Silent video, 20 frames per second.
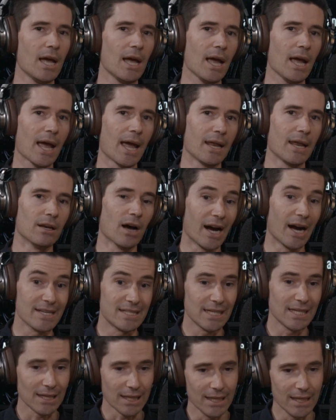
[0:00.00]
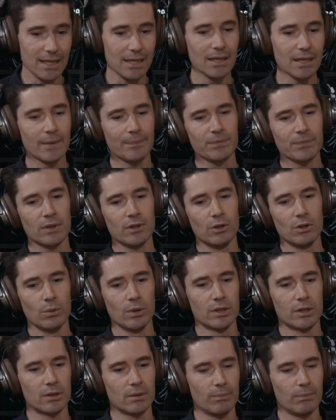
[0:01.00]
And ideally, you
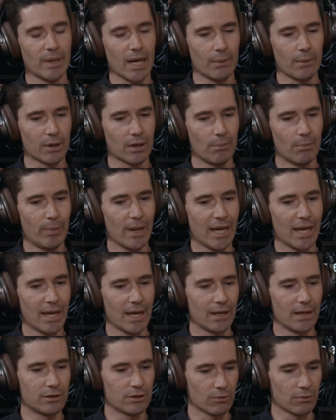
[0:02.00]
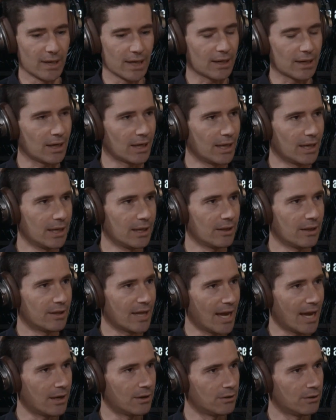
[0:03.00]
would be able to compare directly
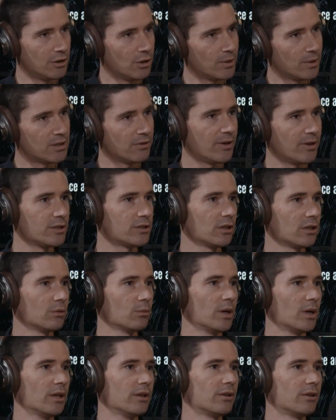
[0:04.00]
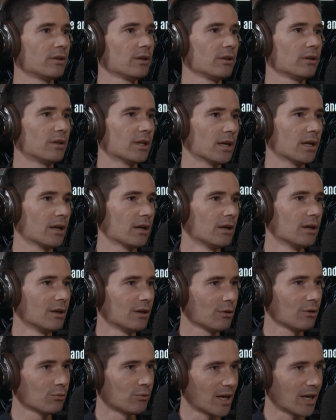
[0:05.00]
that new intervention with the
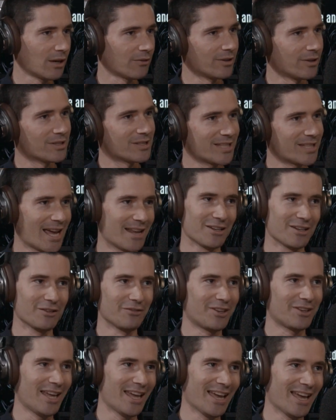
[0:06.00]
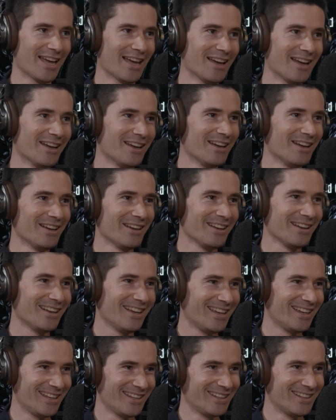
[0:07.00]
relevant standard of care
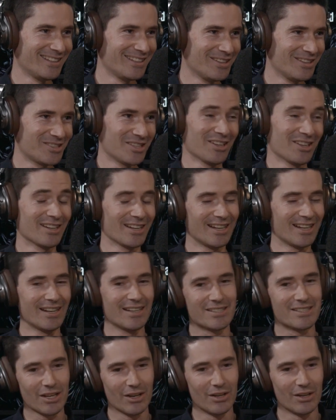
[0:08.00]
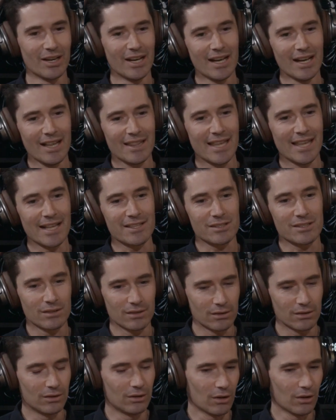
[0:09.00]
in New Zealand. And so that's
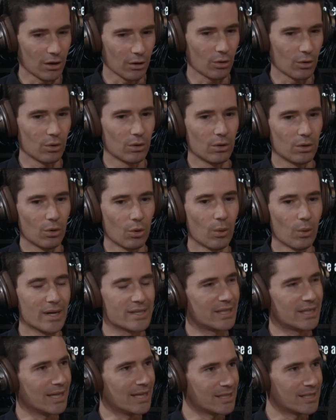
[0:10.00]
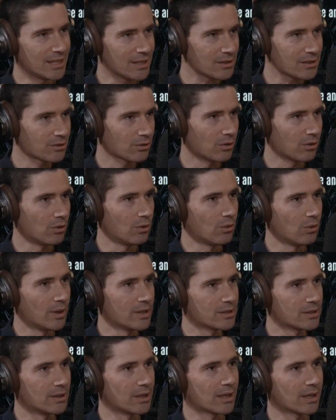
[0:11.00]
not always the easiest or
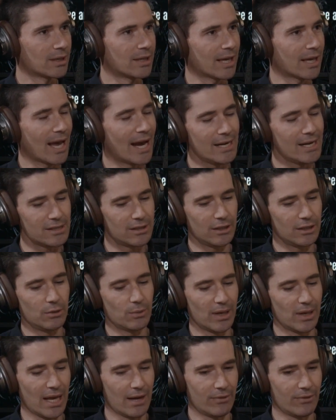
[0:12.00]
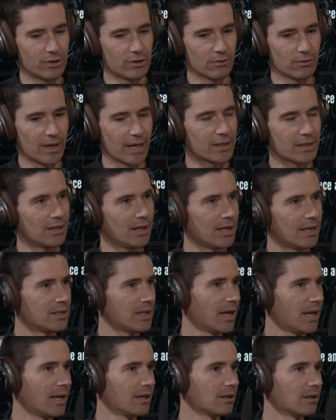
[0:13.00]
always the case that you would have a direct
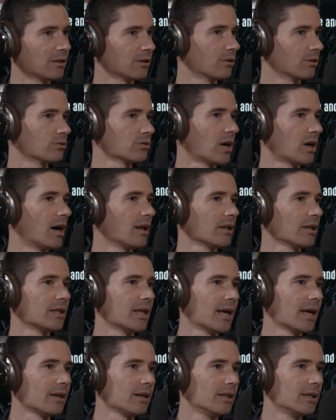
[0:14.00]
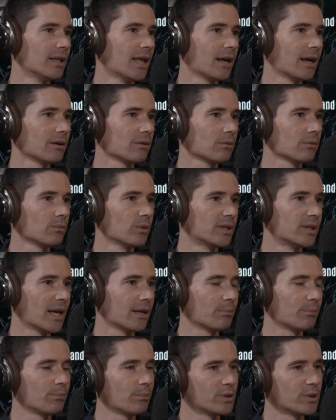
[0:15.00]
head-to-head clinical trial in that with that
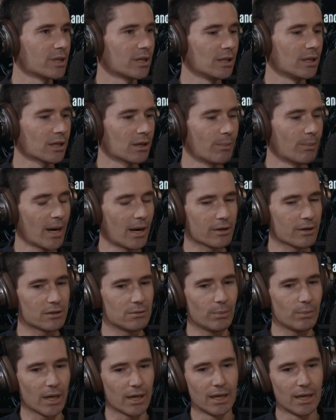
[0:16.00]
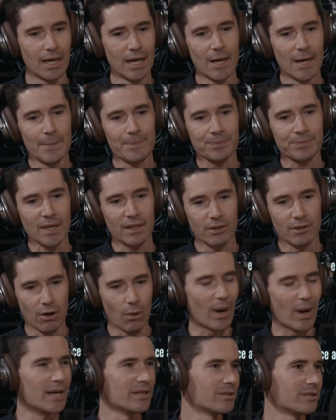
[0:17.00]
particular comparison, but there are
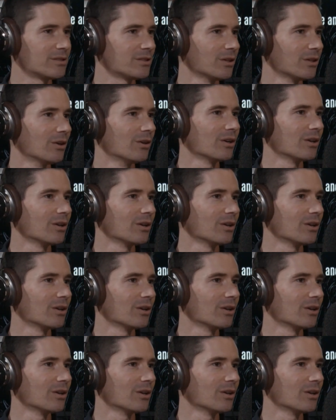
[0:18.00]
ways to